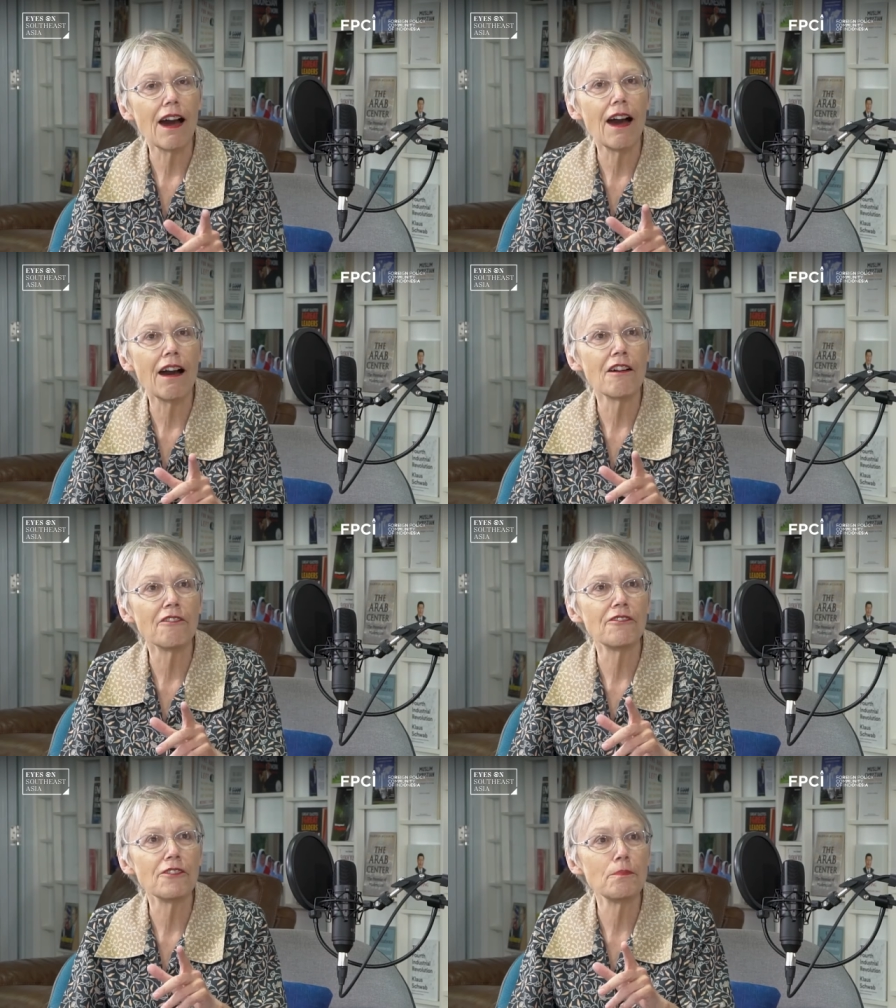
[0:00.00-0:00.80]

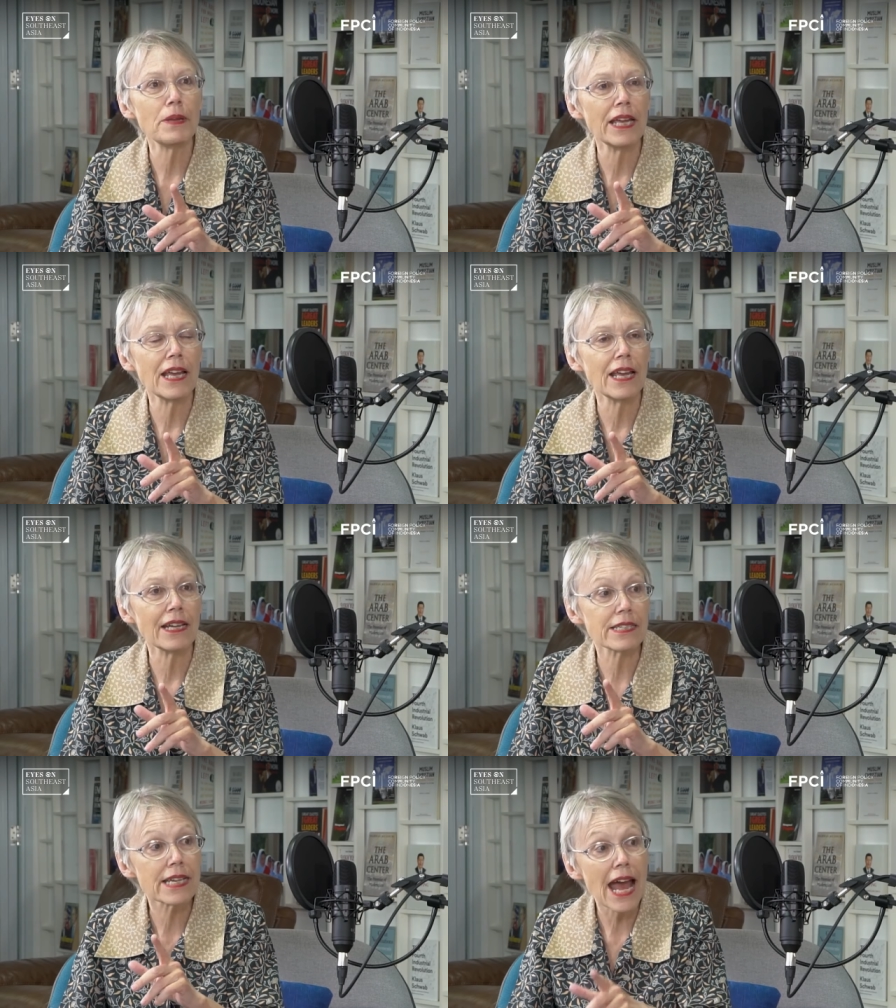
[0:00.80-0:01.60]
of
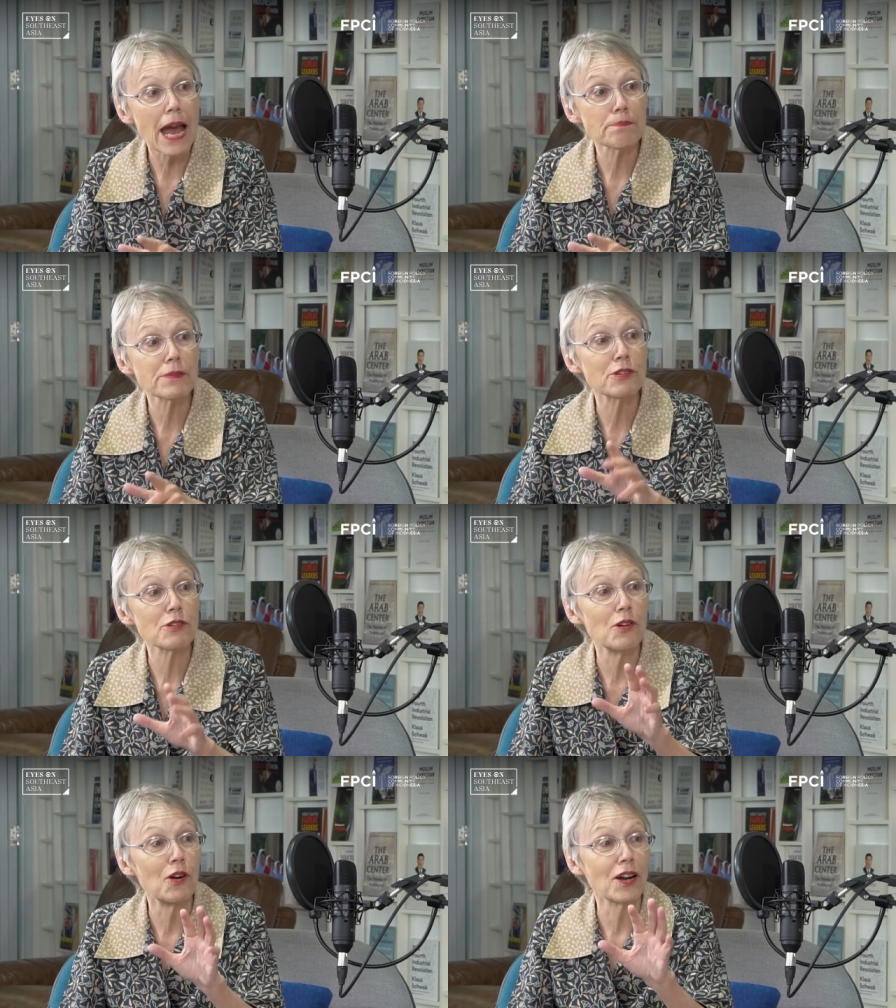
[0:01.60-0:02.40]
being tapped
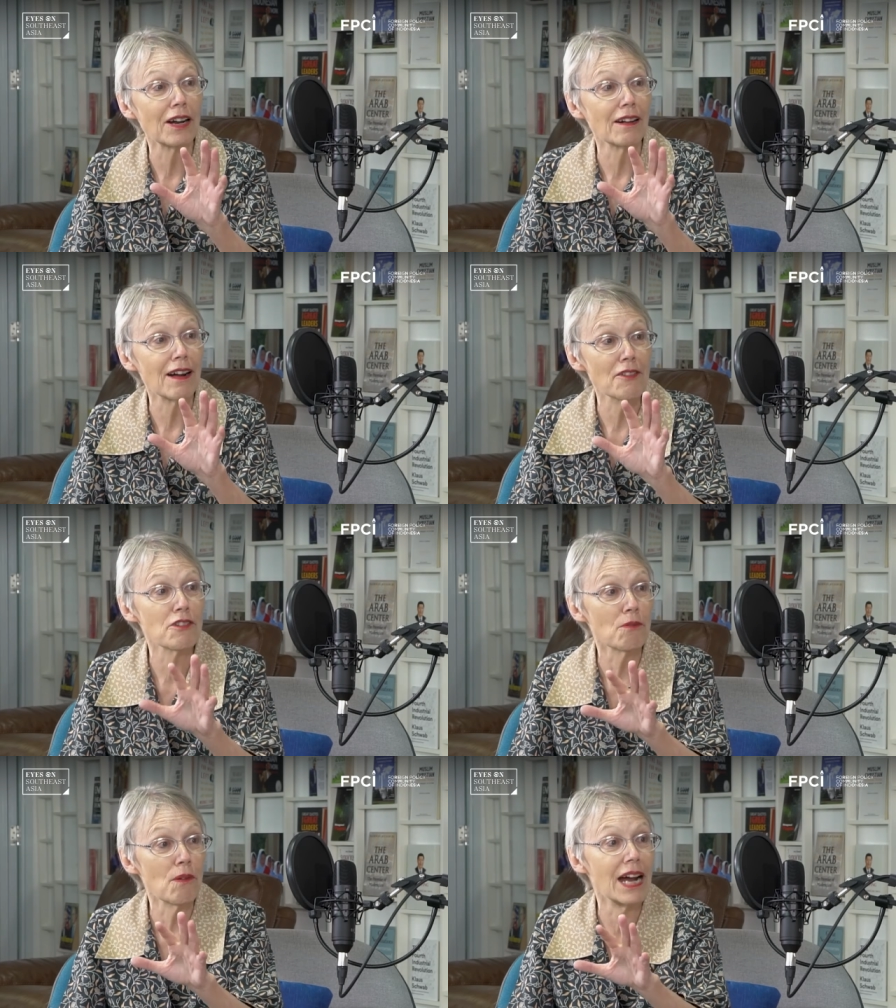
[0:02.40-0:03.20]
or
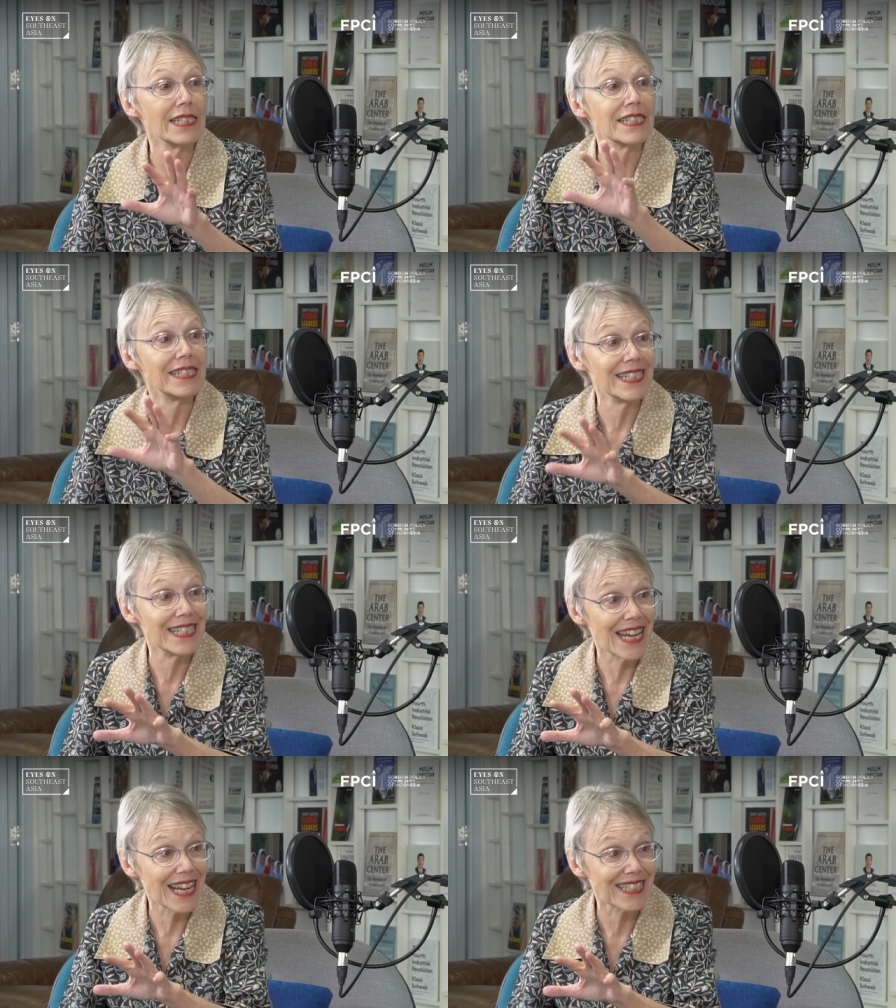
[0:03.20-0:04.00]
otherwise
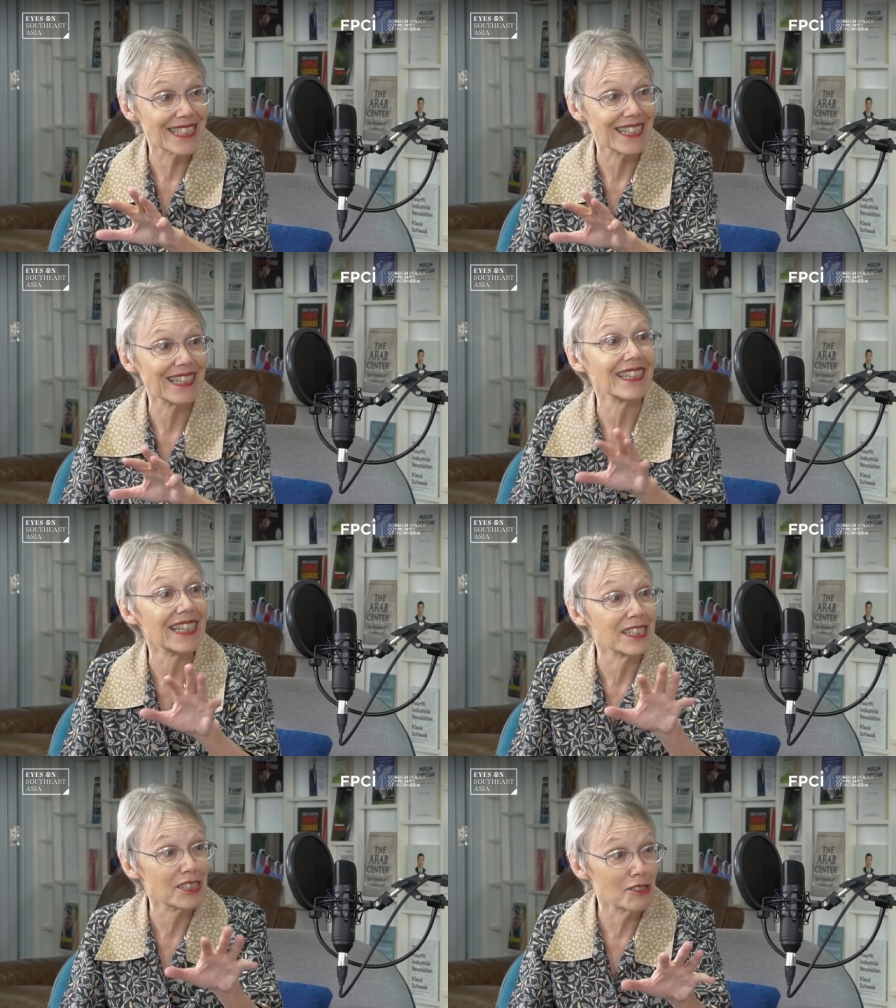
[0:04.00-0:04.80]
detected
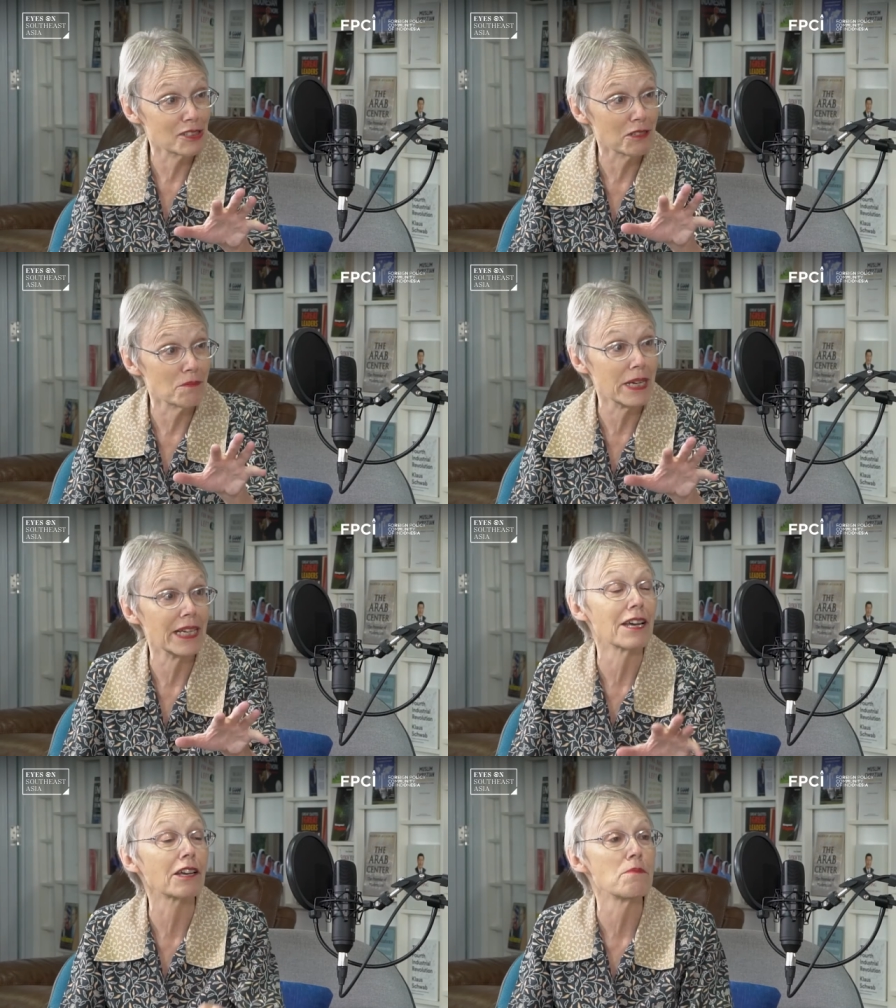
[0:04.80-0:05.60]
in social
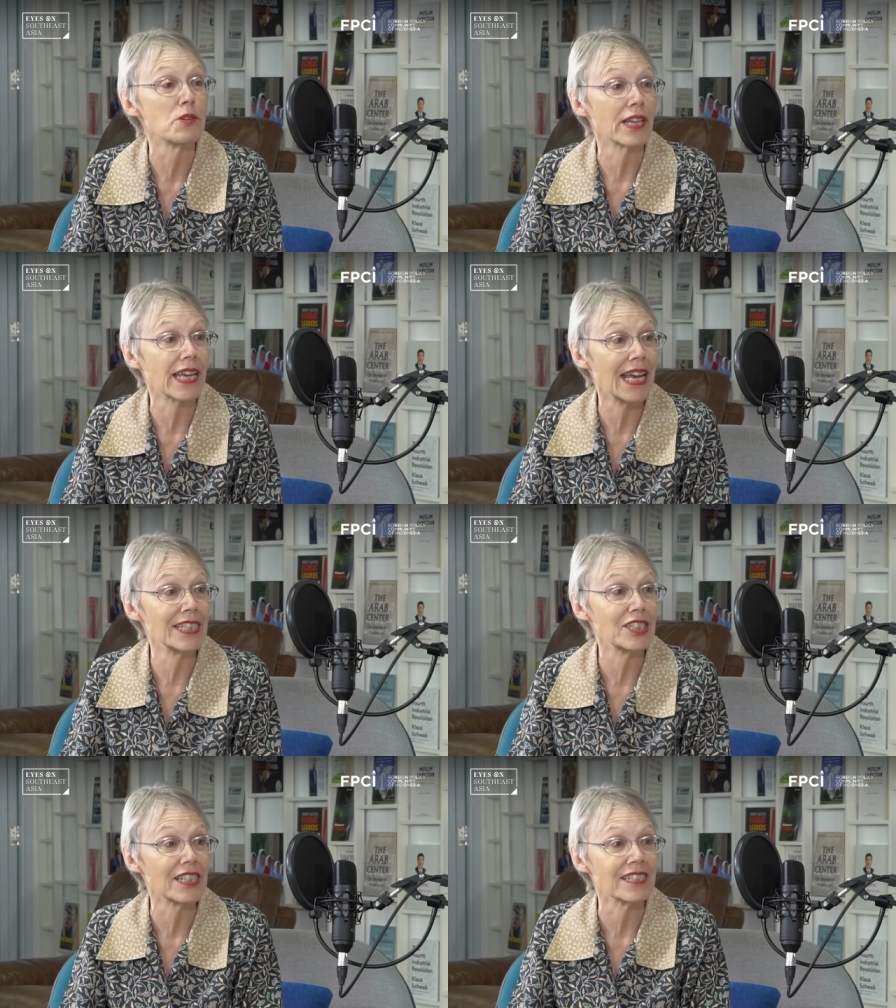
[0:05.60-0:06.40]
media
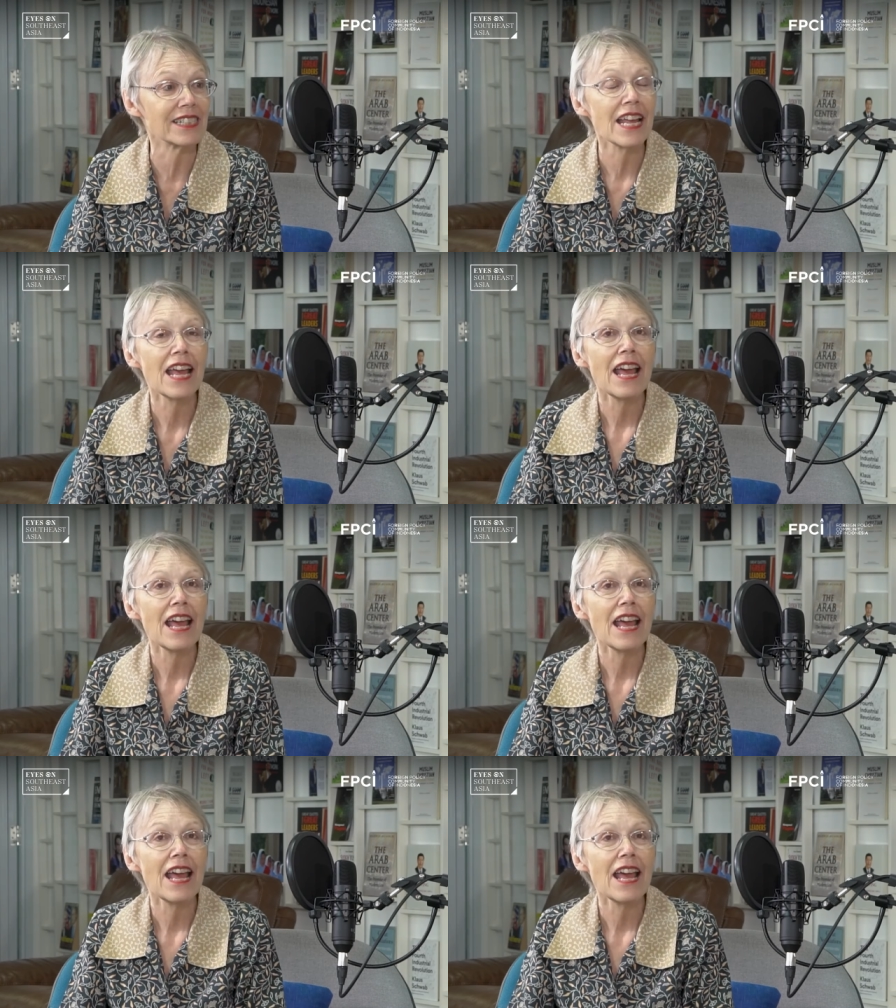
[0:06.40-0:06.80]
communications